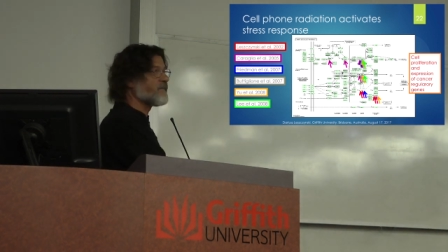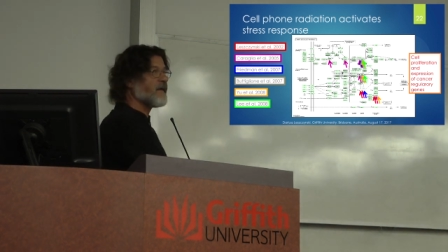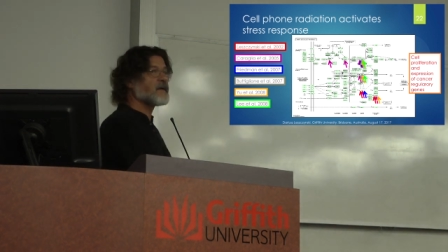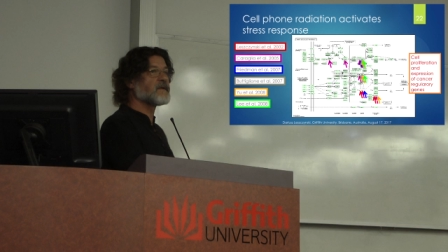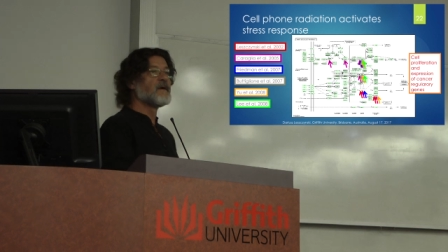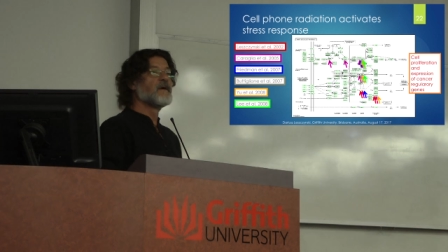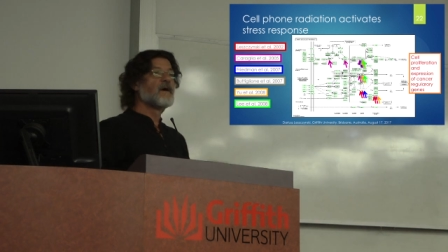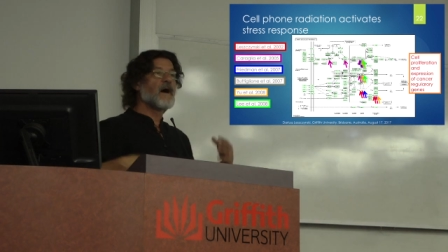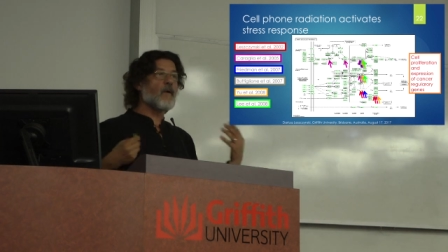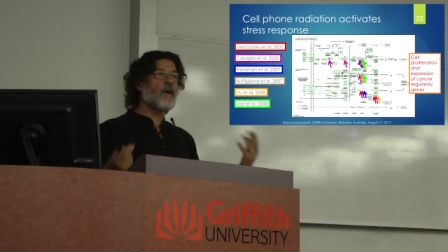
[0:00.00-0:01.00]
can affect
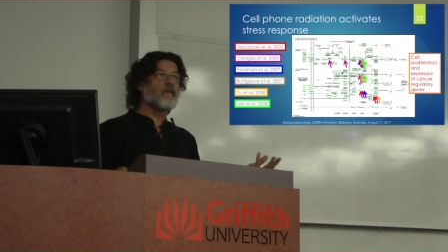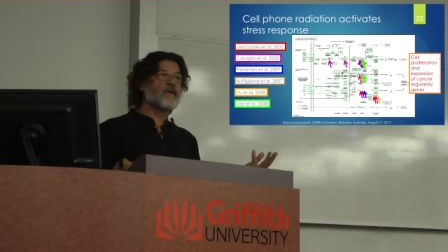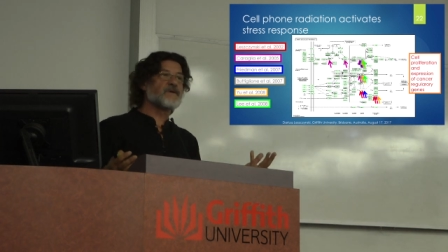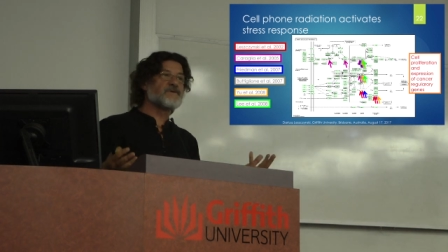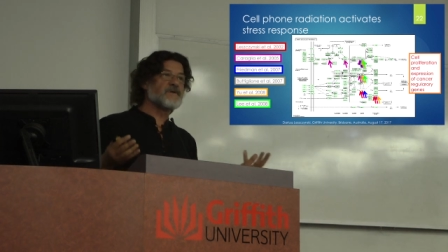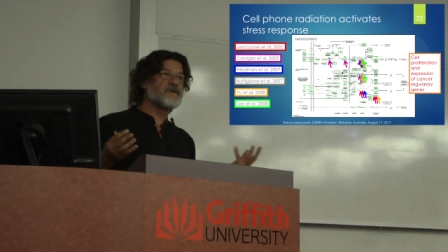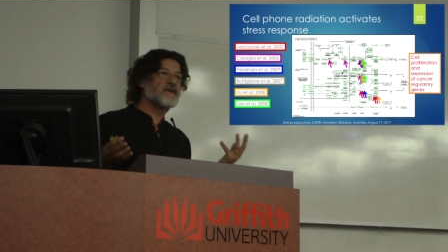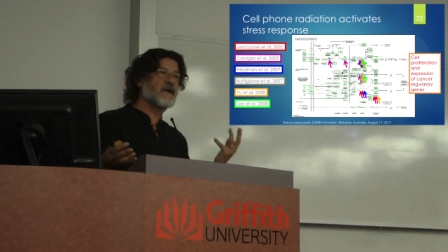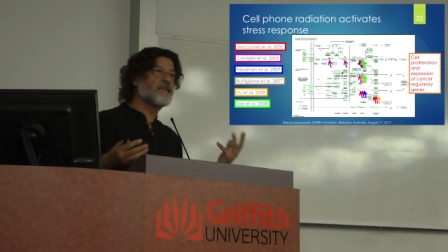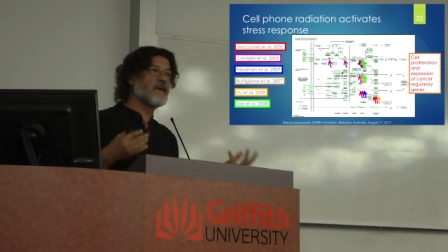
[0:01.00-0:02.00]
how our
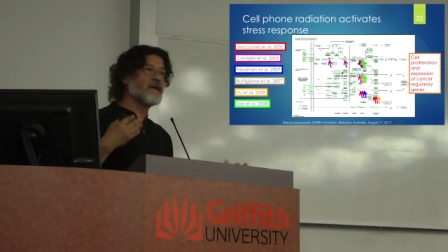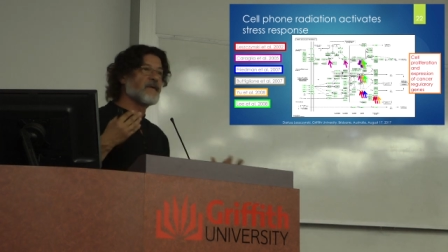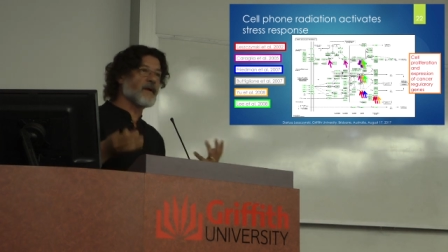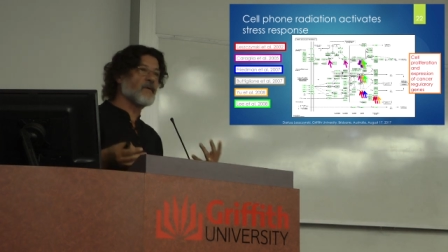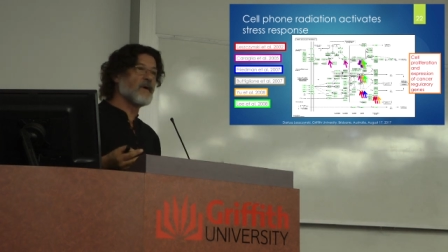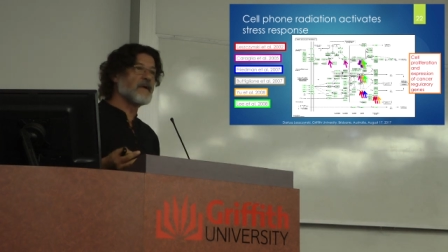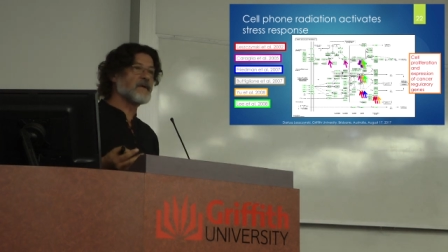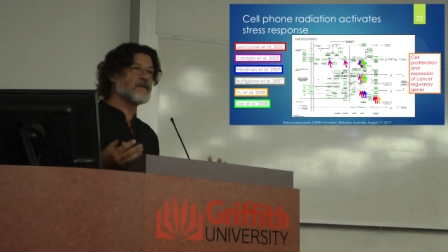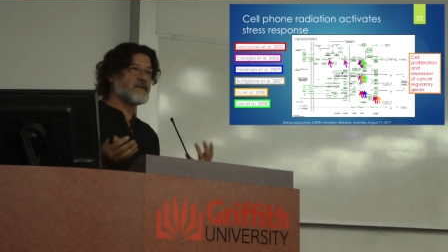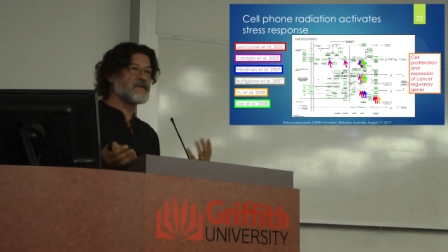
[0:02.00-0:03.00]
genes are being
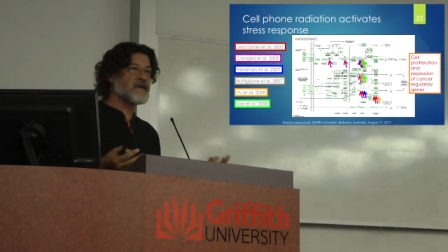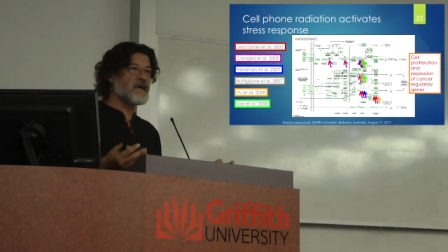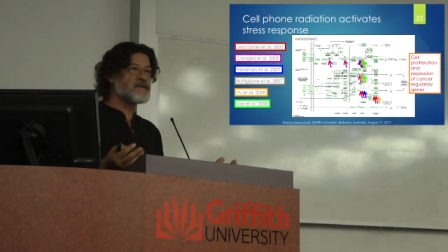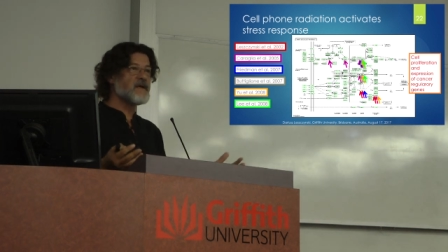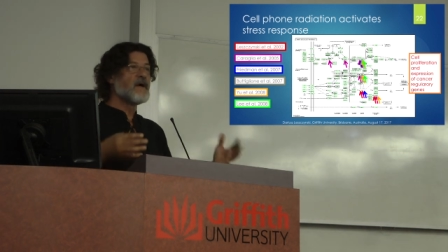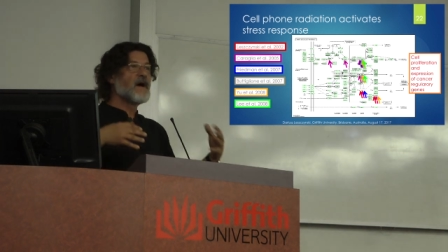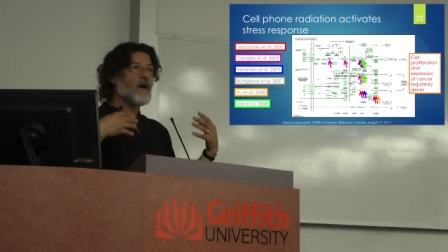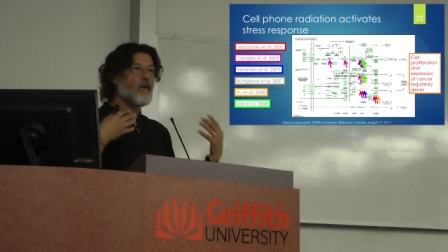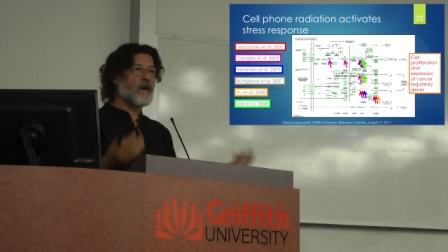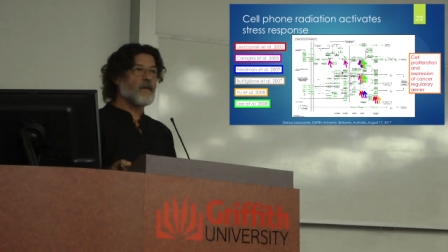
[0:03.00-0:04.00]
regulated in cells,
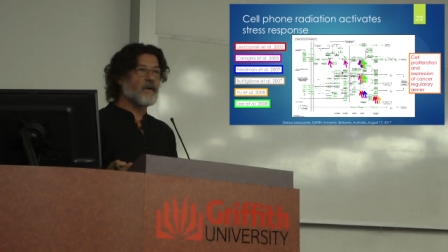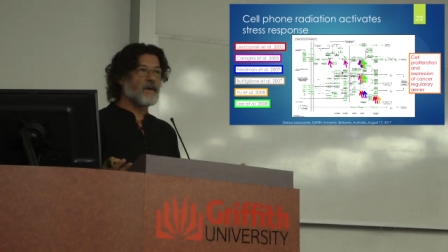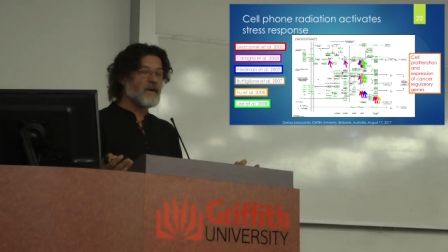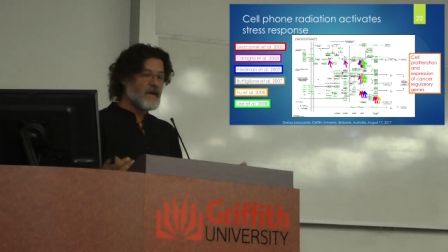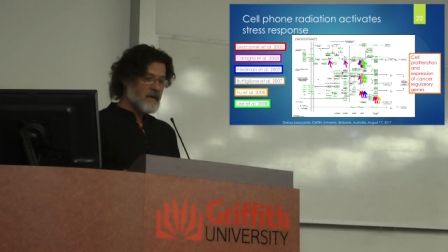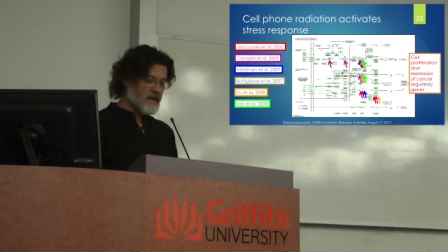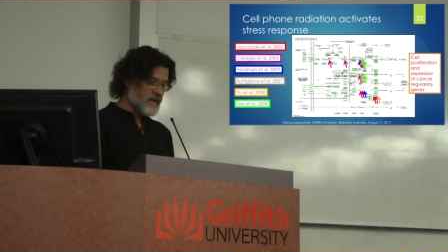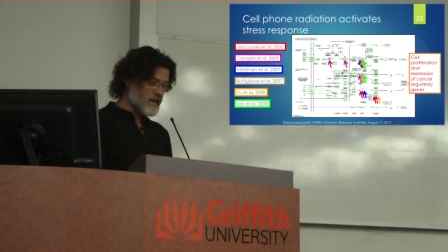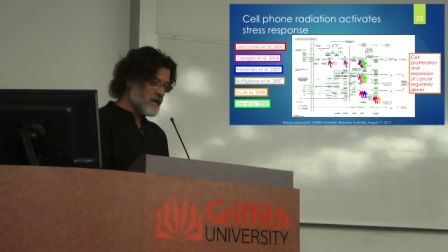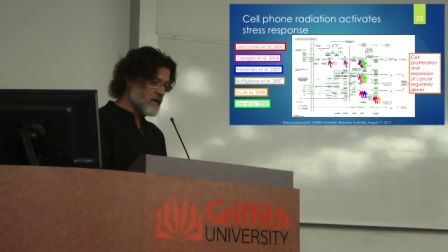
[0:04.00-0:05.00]
how our
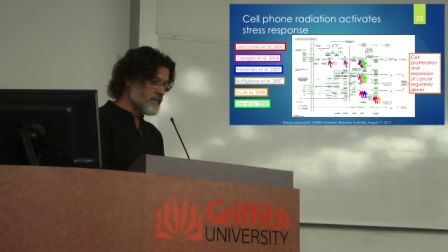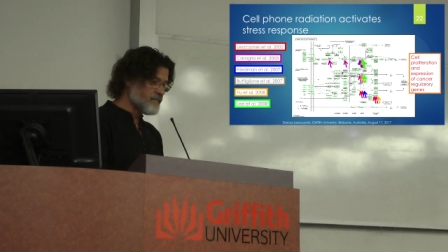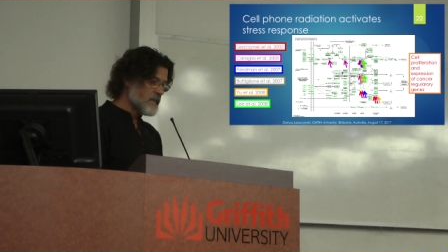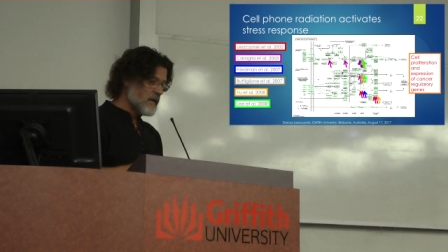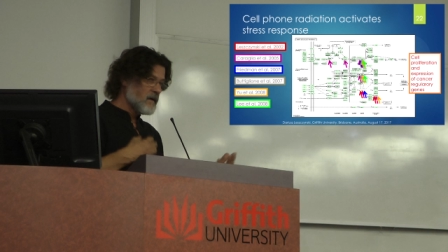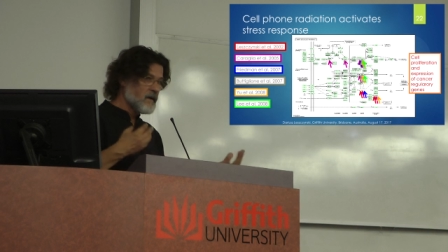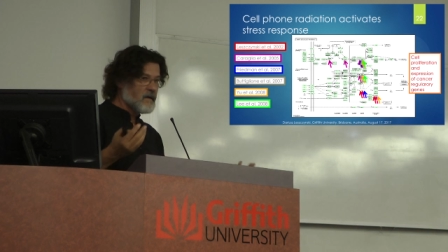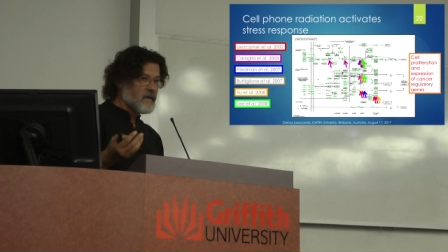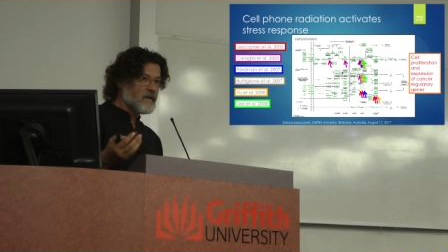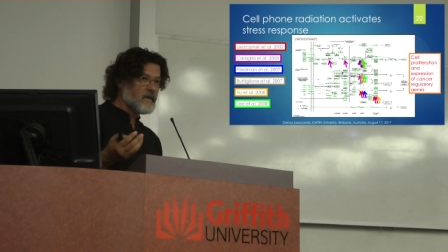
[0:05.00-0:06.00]
uh, um,
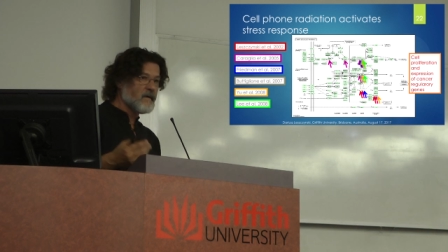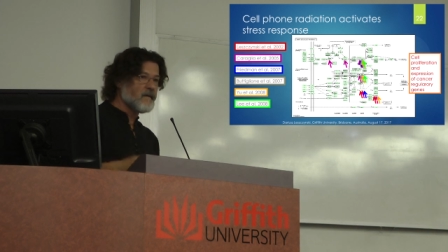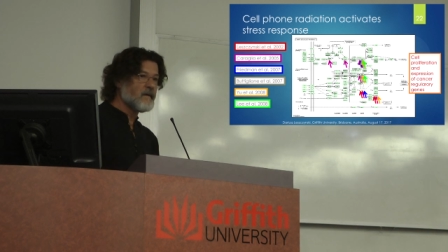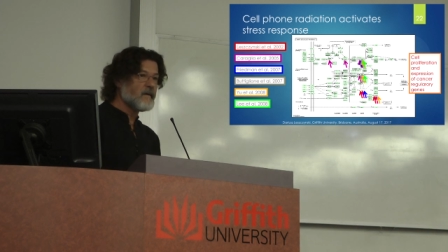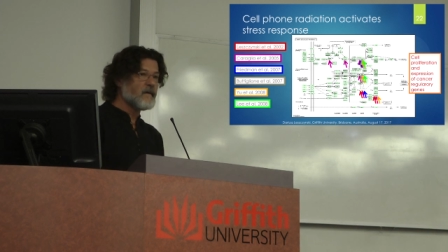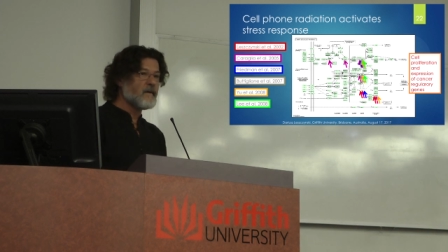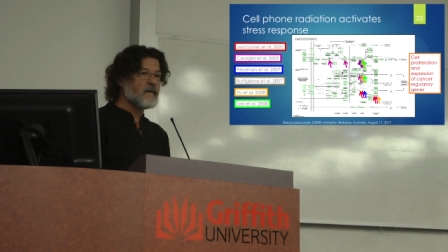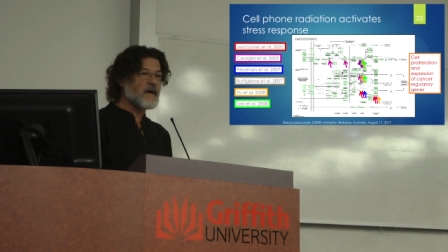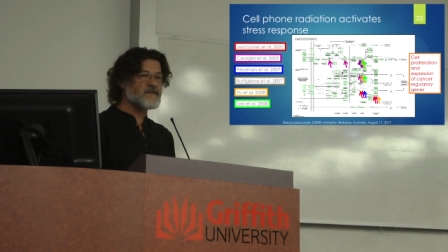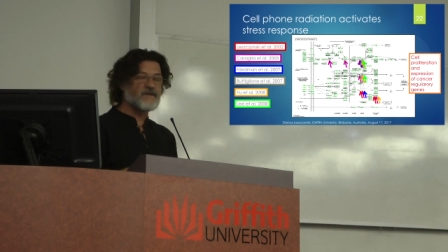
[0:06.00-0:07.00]

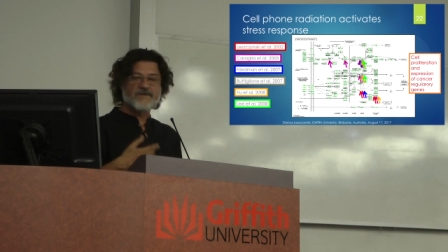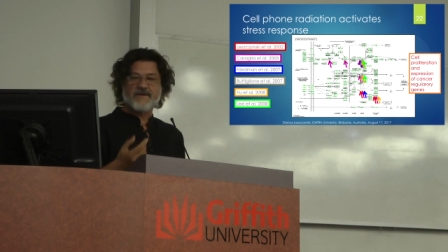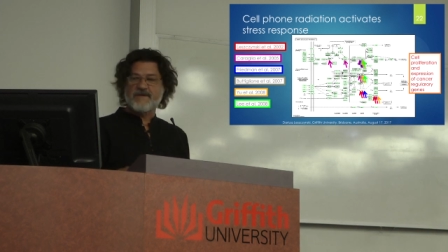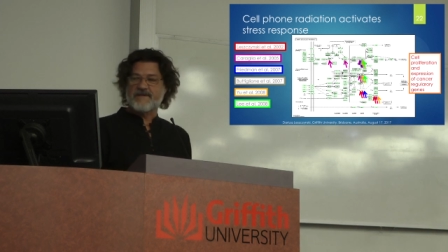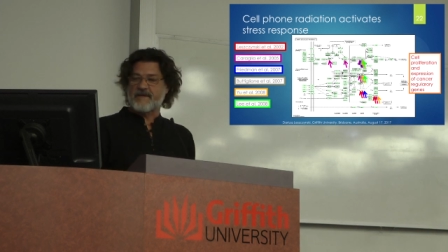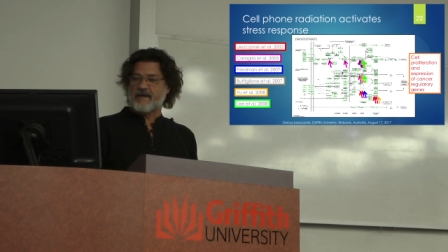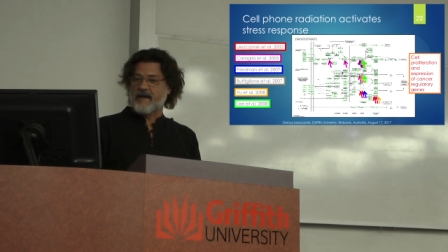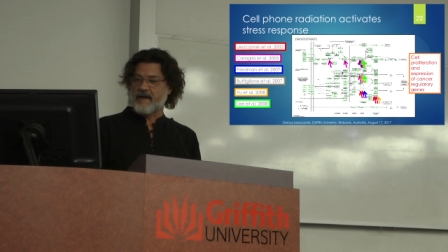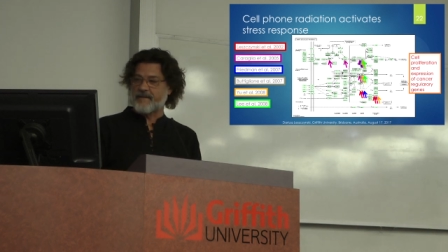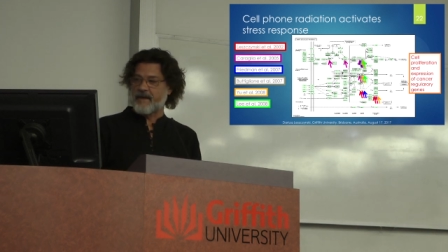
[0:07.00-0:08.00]

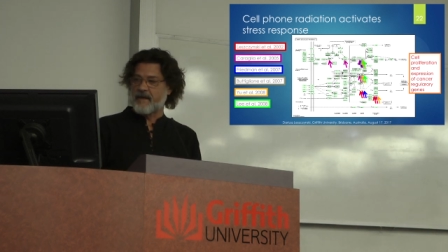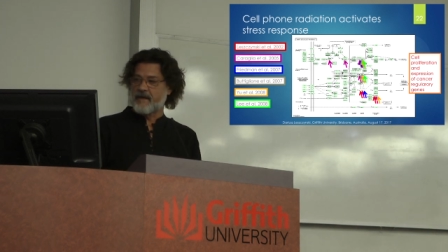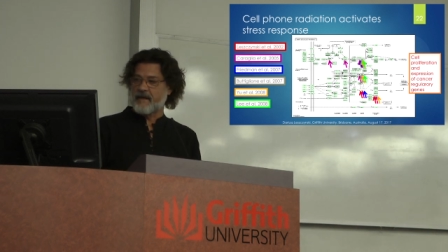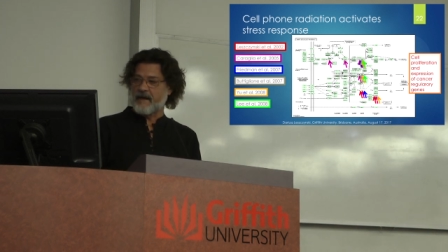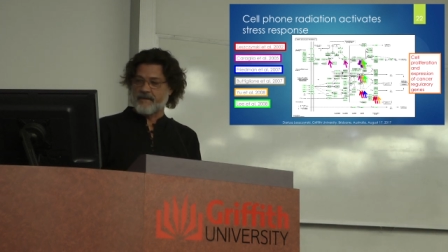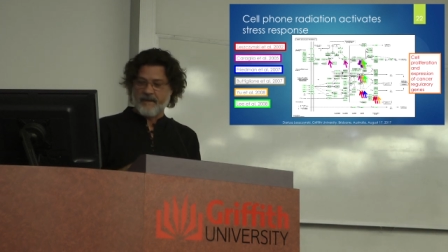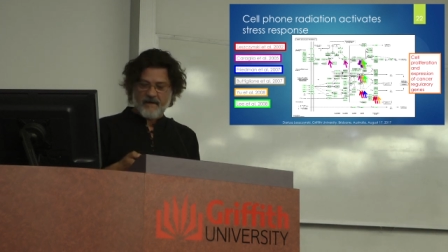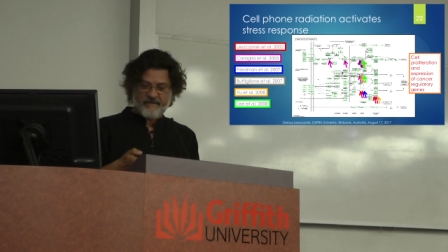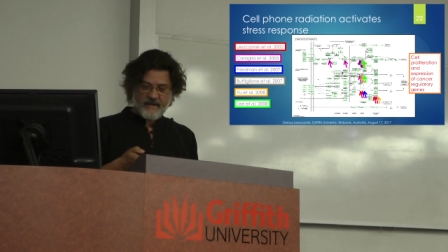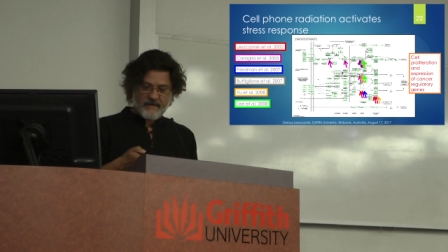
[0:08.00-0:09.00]
carcinogenicity can be,
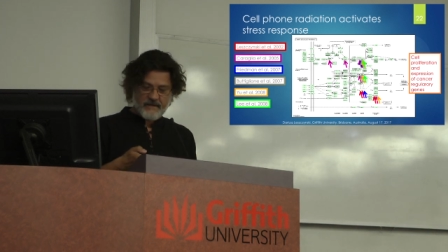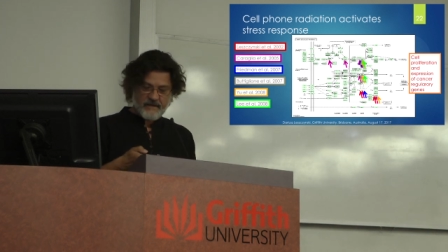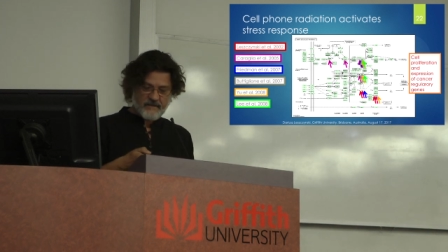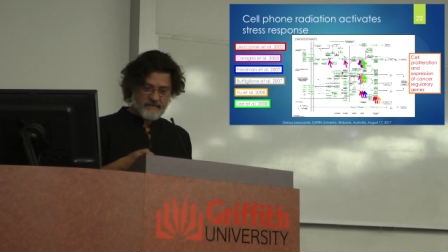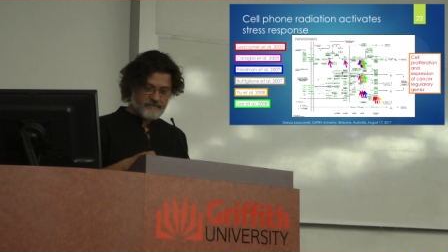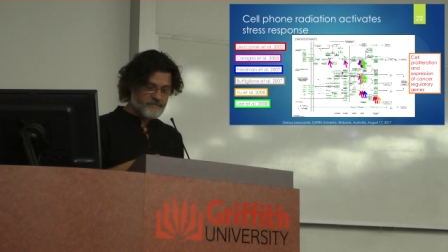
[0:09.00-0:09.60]
can be affected.